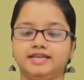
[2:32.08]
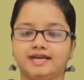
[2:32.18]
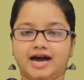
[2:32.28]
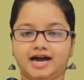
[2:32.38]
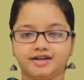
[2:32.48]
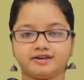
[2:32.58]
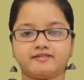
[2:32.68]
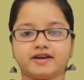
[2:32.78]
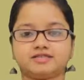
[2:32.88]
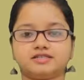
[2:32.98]
The other
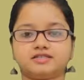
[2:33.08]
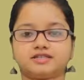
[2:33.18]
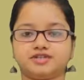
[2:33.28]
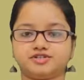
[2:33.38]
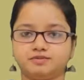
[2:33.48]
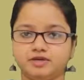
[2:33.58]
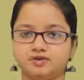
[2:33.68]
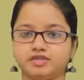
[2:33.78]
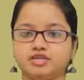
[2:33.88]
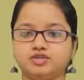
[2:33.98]
factors
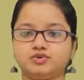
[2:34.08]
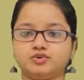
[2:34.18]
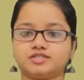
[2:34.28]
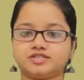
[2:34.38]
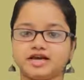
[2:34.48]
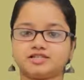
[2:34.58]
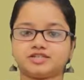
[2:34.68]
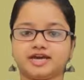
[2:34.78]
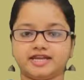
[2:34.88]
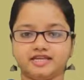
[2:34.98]
contributing to such
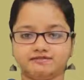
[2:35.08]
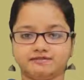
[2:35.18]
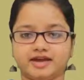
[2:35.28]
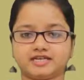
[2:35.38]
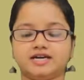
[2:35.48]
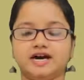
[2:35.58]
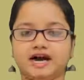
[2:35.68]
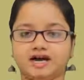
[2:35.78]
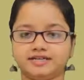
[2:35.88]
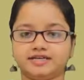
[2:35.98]
an effect
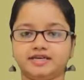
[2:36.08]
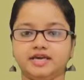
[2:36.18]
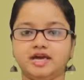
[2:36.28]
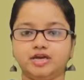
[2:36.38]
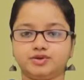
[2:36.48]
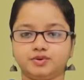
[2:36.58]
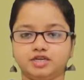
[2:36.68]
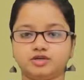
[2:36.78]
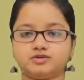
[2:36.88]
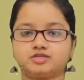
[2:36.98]
are the
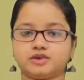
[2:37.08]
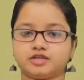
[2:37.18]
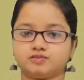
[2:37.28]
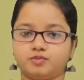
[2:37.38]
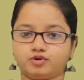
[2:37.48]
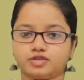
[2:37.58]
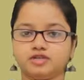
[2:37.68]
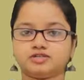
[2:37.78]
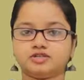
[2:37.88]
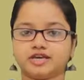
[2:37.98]
reduced
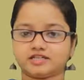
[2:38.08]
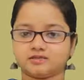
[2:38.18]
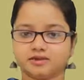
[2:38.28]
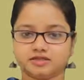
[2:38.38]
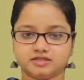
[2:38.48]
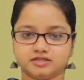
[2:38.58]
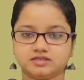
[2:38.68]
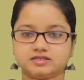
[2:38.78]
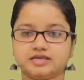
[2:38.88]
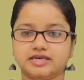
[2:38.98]
transportation expenses,
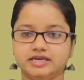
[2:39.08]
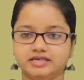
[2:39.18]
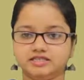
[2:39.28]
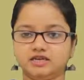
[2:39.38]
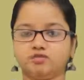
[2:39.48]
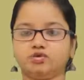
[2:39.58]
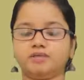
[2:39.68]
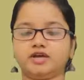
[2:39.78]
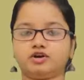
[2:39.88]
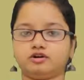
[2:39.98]
easy
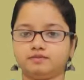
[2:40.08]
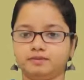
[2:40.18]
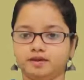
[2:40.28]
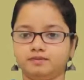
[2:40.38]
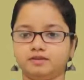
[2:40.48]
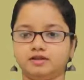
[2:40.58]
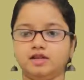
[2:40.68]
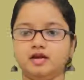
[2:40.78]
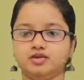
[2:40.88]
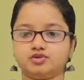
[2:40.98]
movement of people
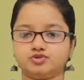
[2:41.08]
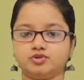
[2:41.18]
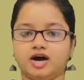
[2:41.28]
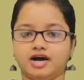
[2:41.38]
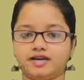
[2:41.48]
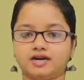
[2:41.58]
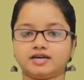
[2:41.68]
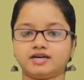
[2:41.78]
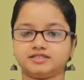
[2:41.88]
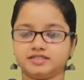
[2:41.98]
to other
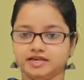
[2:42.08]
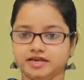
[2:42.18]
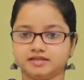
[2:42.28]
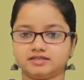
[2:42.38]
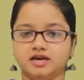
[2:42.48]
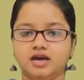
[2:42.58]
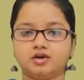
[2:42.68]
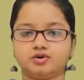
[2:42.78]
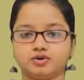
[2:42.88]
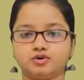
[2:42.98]
continents,
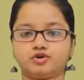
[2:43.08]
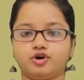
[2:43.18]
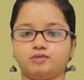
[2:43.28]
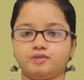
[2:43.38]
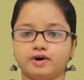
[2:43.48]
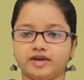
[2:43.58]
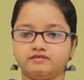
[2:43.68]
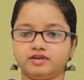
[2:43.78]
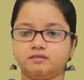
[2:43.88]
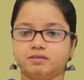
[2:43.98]
growth of
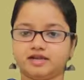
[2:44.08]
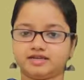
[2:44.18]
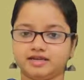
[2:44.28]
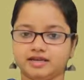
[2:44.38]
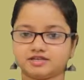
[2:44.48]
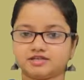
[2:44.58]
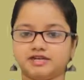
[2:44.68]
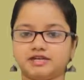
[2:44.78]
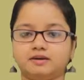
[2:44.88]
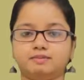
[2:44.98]
private
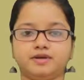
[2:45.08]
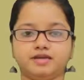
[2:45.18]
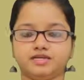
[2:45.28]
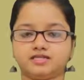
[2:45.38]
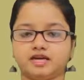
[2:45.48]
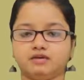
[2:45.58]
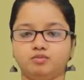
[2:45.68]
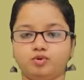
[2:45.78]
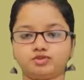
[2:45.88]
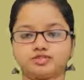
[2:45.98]
multinational companies and
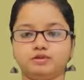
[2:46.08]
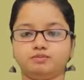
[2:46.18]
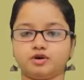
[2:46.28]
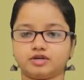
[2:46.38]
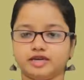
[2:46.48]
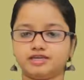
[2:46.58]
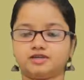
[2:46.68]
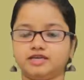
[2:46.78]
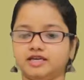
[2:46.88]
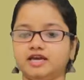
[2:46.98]
most
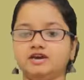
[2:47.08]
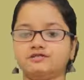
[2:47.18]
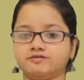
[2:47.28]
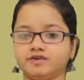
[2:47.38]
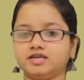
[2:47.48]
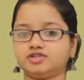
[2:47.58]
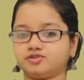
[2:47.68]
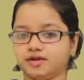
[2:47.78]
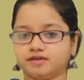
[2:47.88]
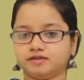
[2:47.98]
importantly, free
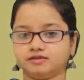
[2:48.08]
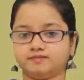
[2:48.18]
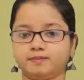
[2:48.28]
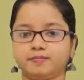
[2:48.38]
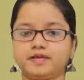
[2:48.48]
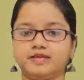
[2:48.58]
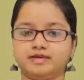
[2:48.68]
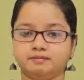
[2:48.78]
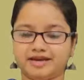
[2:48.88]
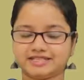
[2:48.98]
trade.
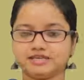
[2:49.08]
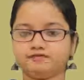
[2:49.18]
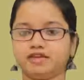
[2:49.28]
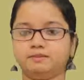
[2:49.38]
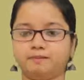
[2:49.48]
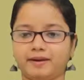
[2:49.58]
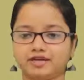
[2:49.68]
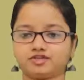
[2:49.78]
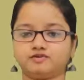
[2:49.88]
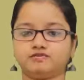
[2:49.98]
The massive
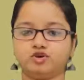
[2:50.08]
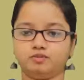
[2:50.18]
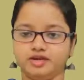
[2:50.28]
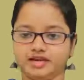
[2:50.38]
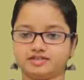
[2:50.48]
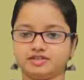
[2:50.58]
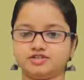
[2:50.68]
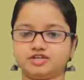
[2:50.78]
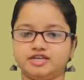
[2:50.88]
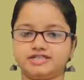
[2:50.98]
impact of
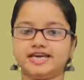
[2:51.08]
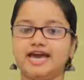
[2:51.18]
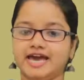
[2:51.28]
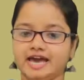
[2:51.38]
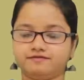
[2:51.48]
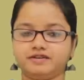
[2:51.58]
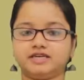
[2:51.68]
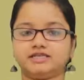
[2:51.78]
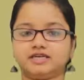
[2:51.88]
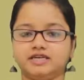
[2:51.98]
globalization is
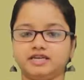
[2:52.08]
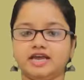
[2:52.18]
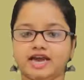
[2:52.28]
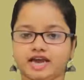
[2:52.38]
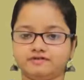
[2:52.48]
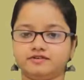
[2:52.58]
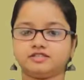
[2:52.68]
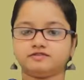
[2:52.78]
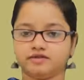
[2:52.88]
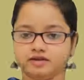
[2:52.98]
evident in every
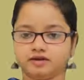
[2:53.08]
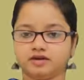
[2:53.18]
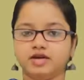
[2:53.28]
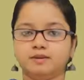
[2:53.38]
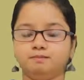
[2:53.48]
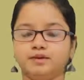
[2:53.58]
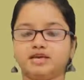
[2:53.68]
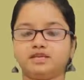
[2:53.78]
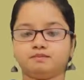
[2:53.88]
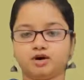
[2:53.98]
sphere,
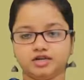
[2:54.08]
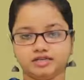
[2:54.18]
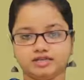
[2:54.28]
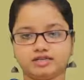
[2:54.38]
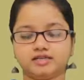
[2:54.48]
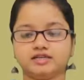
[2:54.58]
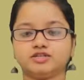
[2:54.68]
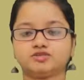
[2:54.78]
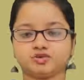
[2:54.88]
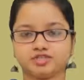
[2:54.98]
be it political,
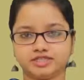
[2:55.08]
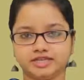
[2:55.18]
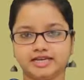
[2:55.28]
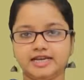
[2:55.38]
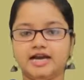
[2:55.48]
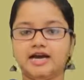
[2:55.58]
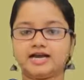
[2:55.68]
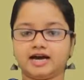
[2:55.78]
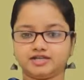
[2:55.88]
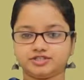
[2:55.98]
social,
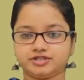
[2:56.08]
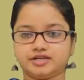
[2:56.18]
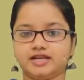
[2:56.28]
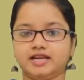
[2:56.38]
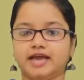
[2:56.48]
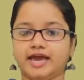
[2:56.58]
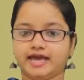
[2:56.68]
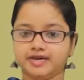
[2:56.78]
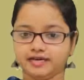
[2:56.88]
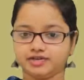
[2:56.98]
cultural
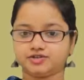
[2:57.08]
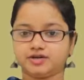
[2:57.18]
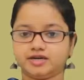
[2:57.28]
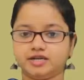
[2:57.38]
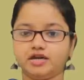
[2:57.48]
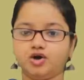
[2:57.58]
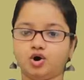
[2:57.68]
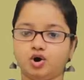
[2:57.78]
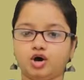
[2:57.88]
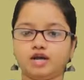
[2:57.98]
and literary,
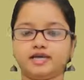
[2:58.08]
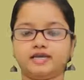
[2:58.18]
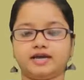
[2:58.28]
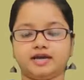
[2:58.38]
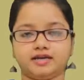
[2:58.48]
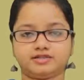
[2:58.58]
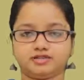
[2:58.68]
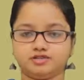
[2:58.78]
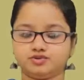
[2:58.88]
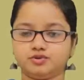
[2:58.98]
all in
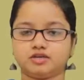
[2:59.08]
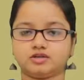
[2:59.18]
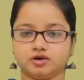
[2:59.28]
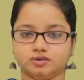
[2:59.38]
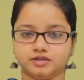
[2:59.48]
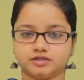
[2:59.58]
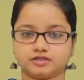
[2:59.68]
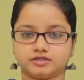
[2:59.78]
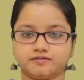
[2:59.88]
connection to economics.